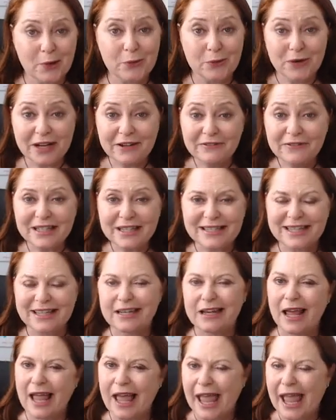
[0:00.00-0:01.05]

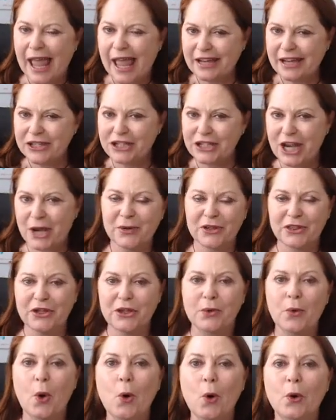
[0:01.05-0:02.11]
revisit, and share with
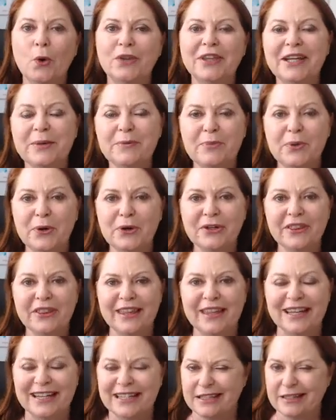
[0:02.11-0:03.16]
you all the important
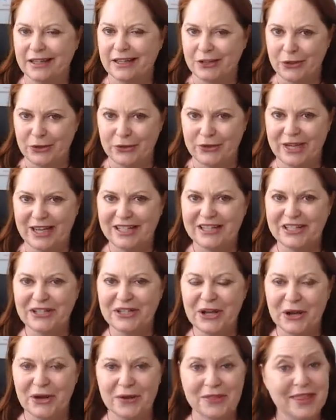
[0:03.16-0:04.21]
things that you need to
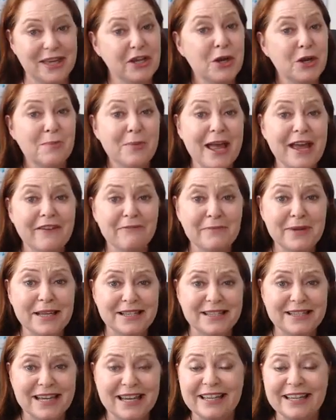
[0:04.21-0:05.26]
know that you may have
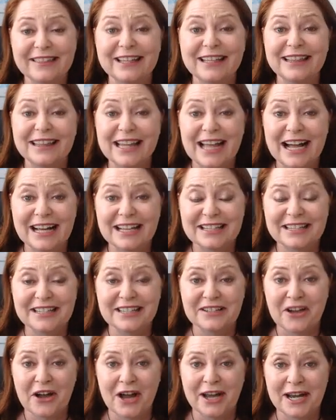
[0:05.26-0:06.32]
missed in the
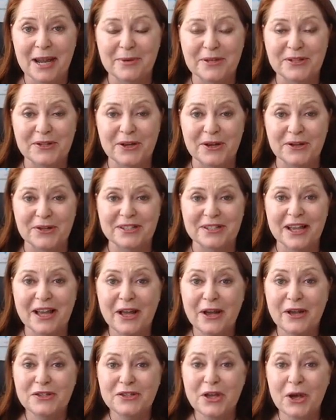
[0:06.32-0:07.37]
last 9 episodes.
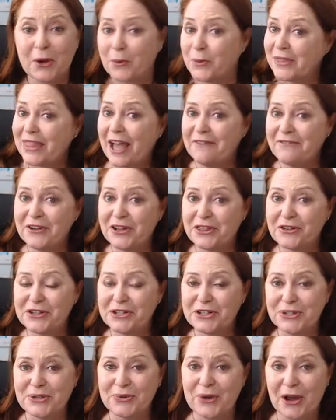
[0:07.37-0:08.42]
So without further
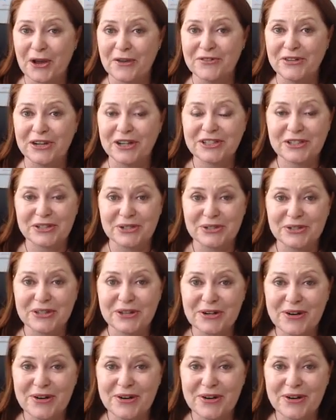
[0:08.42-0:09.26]
ado, over to the